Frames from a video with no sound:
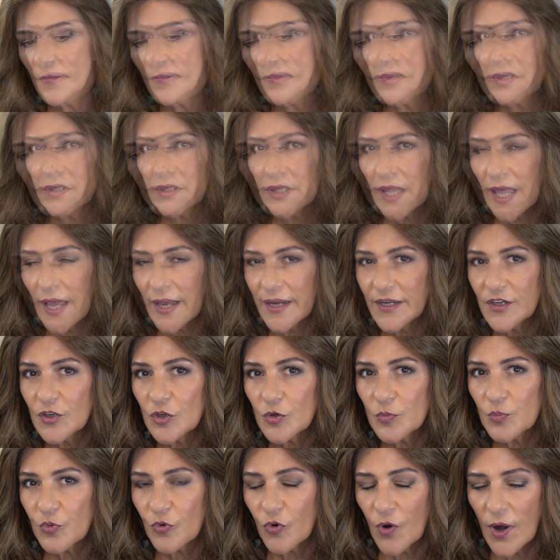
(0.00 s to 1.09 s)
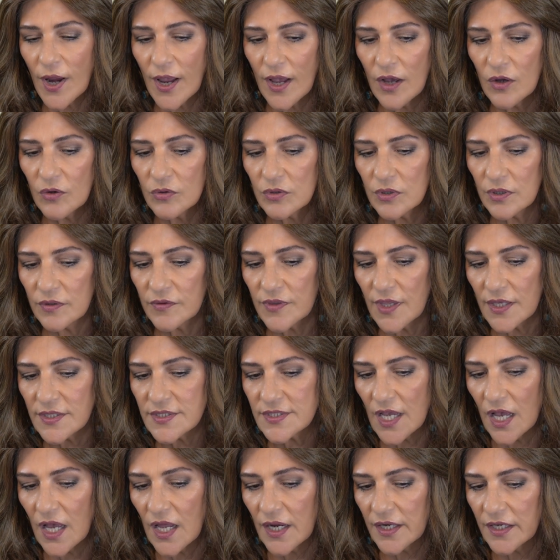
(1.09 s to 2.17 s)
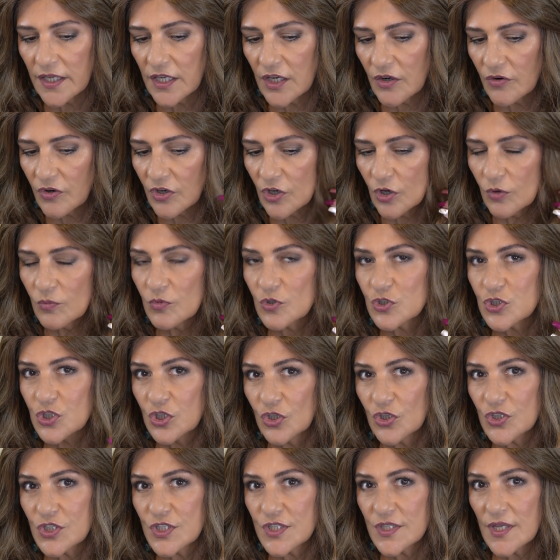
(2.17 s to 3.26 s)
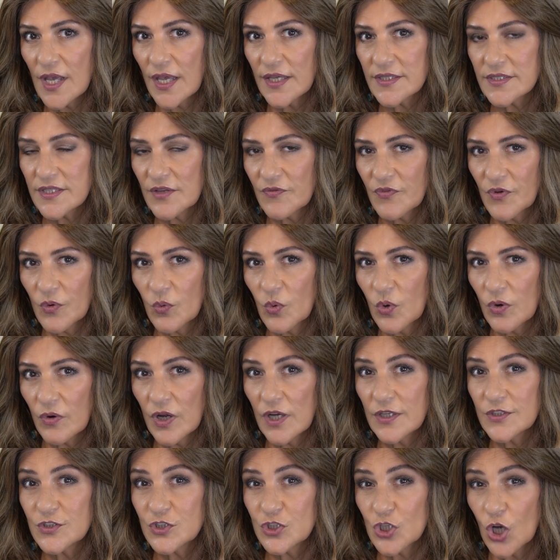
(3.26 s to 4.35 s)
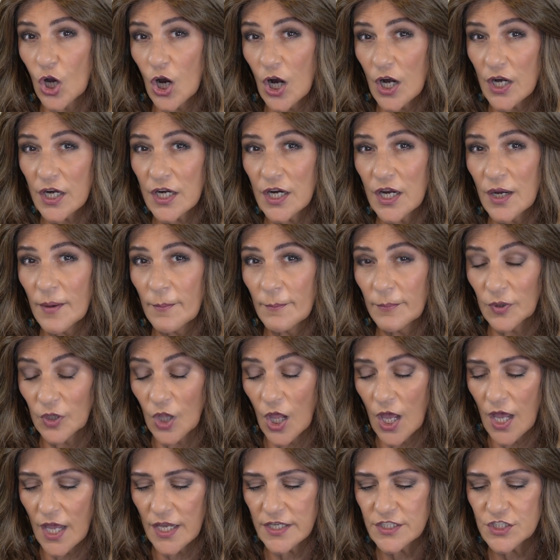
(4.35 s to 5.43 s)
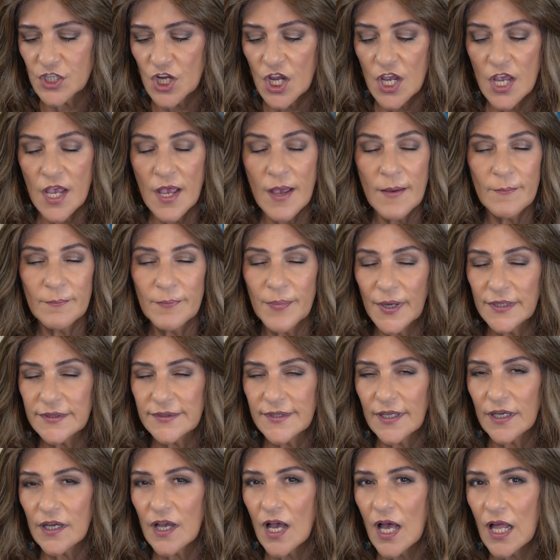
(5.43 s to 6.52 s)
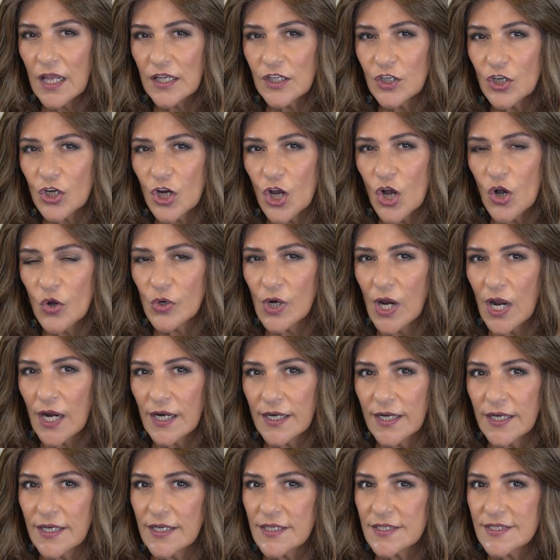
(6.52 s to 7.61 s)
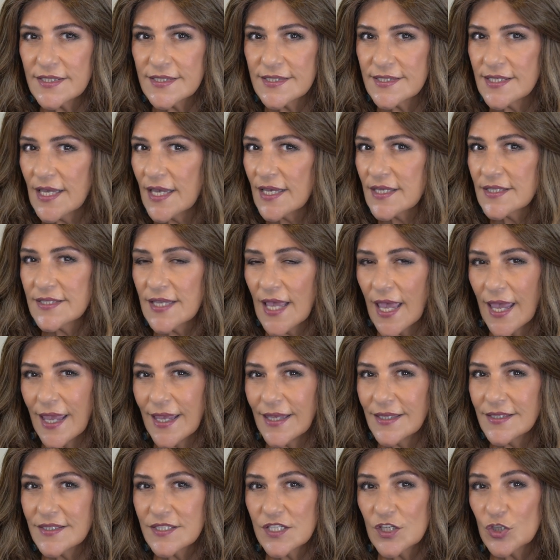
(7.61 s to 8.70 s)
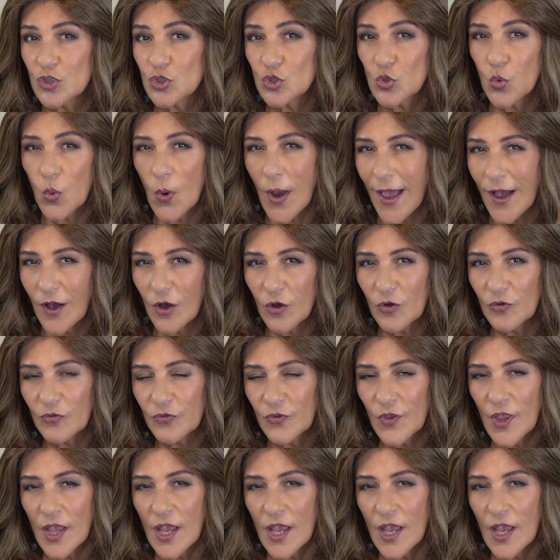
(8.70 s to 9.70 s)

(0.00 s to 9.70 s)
The lighter brown that's on here, it almost looks as if it were a dark blonde but the color code on it is 6, 8, 12.